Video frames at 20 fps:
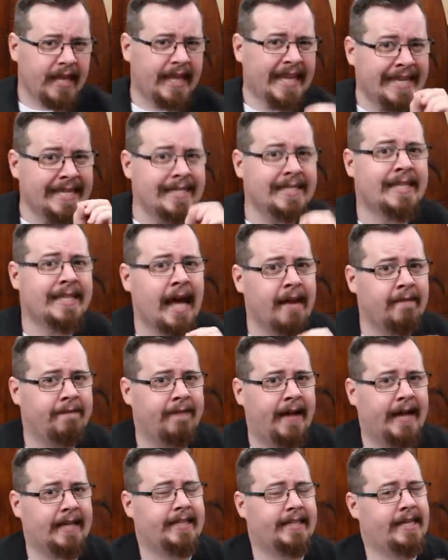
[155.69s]
is that
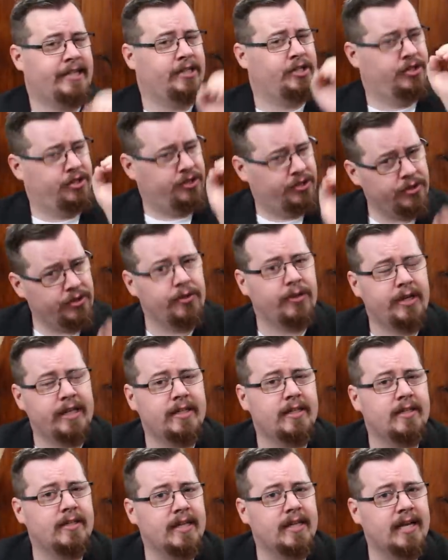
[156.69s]
fact. As soon
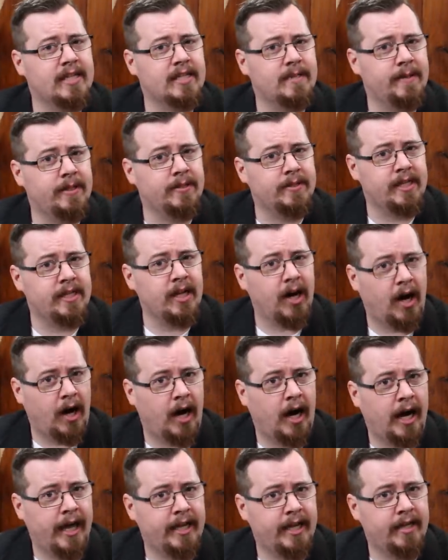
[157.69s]
as you start smelting
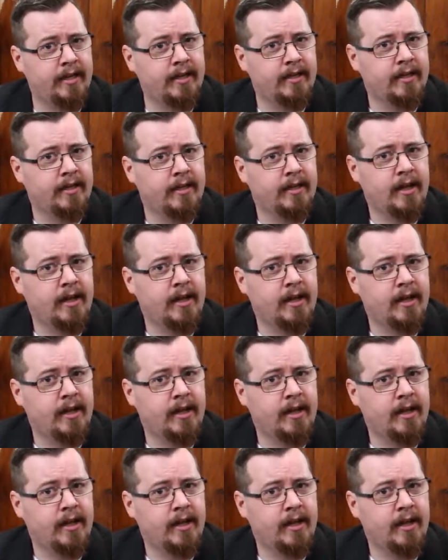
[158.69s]
iron,